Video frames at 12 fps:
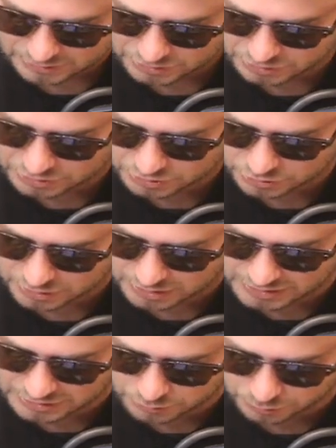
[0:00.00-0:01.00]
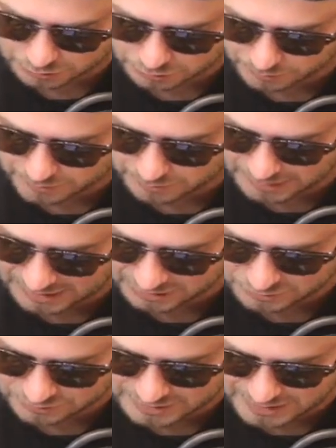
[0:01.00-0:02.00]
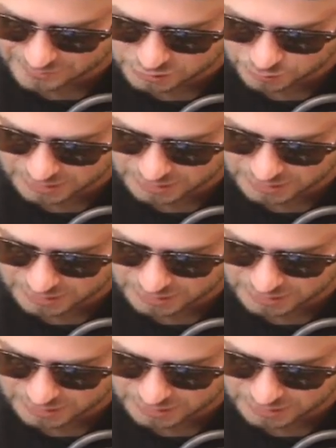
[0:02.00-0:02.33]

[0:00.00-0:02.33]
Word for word: just to try and do a little bit extra damage.